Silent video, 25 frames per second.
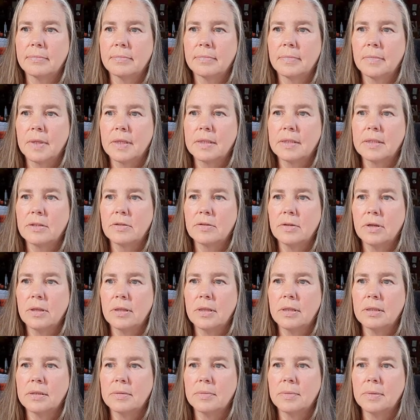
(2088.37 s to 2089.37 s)
Let's try
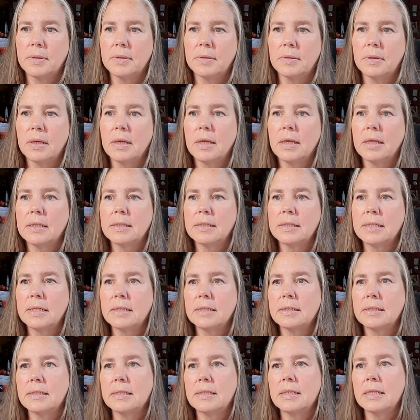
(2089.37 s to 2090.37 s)
this one.
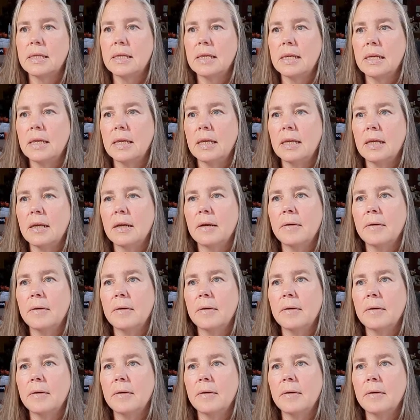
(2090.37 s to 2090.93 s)
Since the